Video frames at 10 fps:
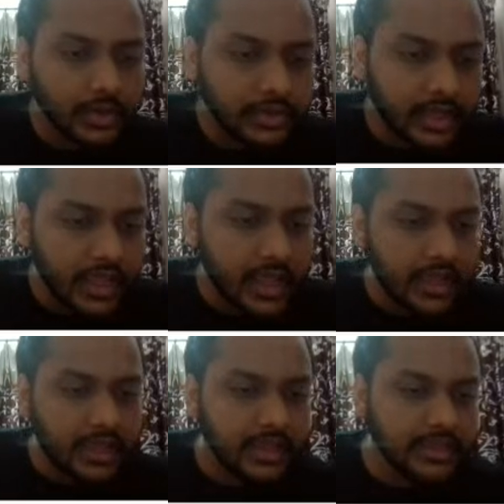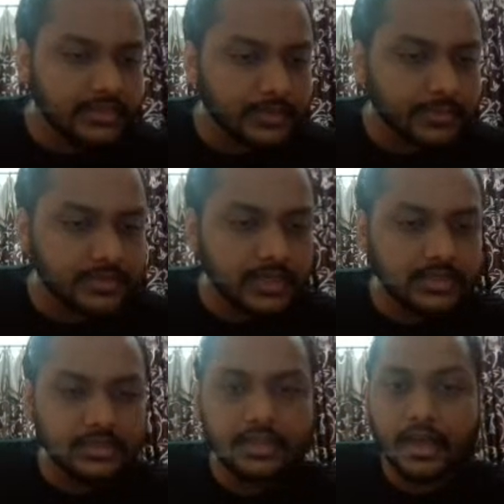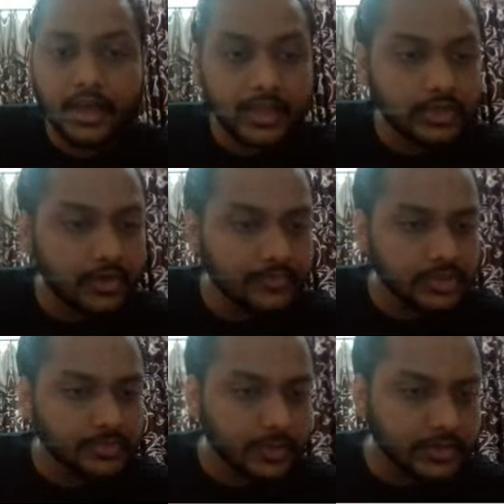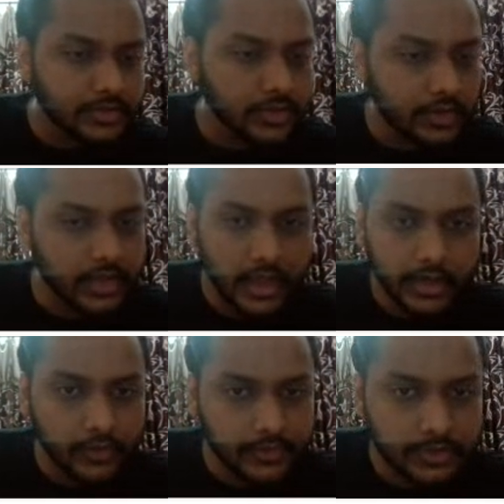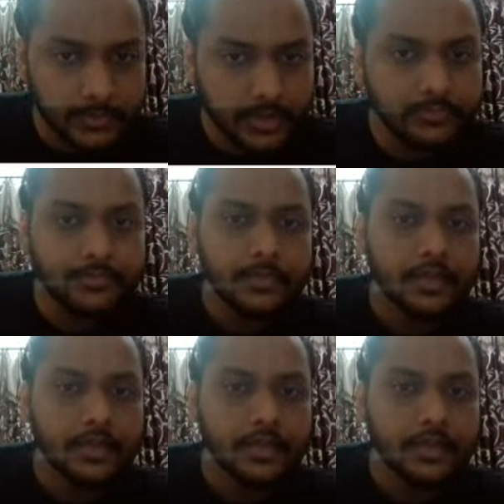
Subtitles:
what? AE is representing the height of this person or the height of this man.